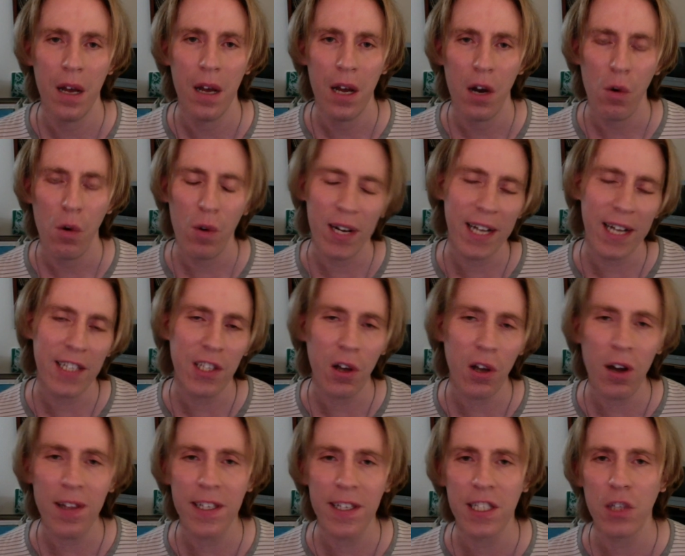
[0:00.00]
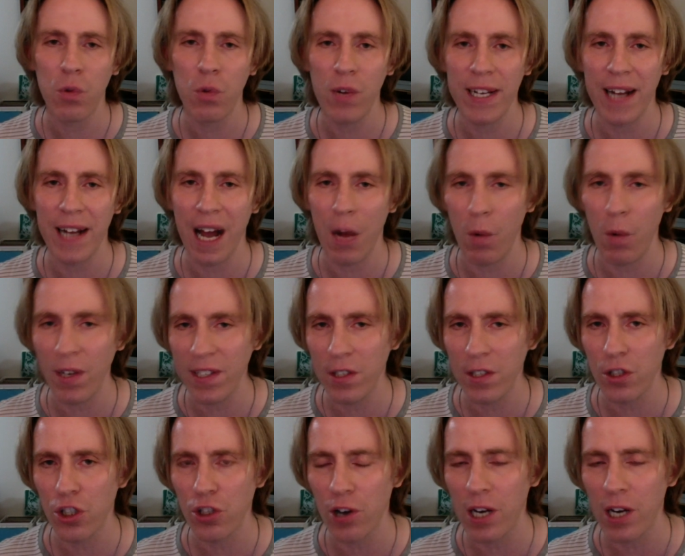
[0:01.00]
When I saw this tweet, I
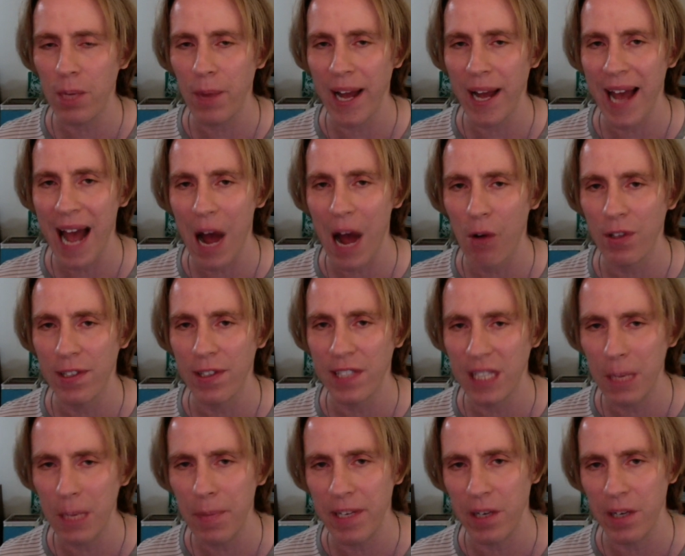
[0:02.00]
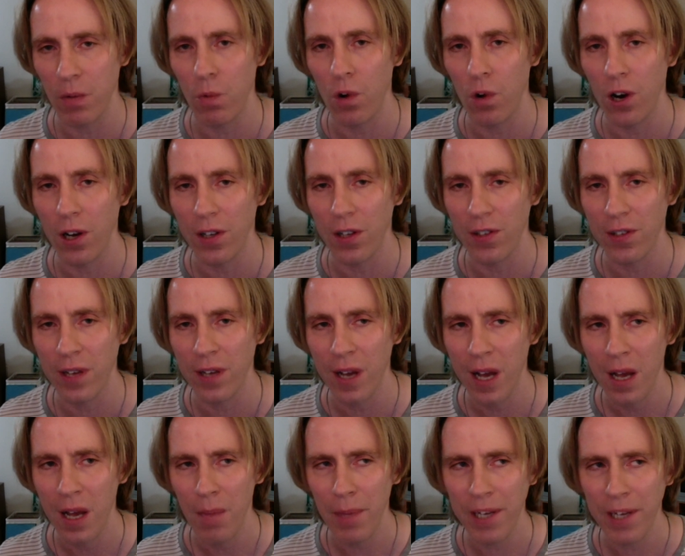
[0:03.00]
wasn't struck by how insipid it was,
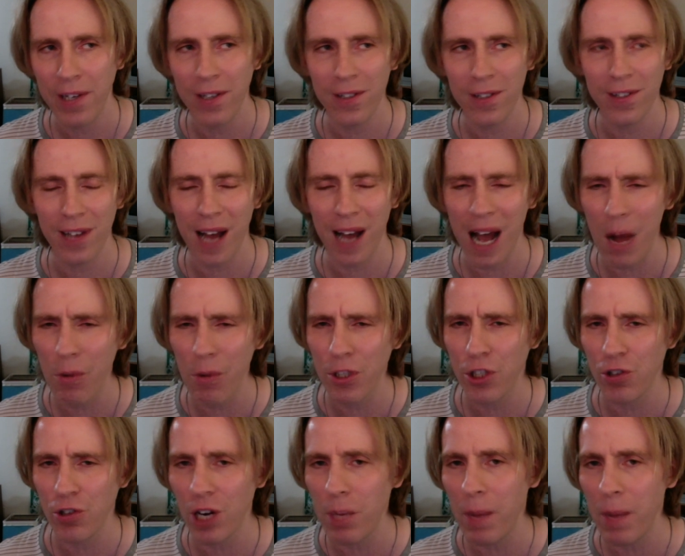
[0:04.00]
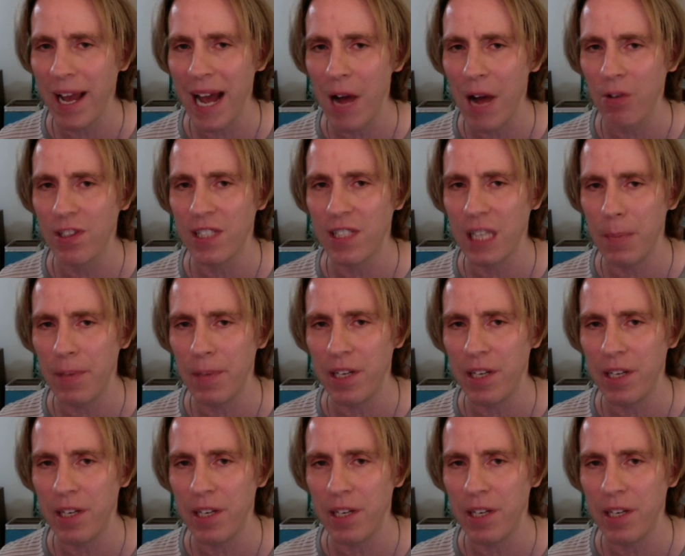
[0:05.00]
because I was struck by how insipid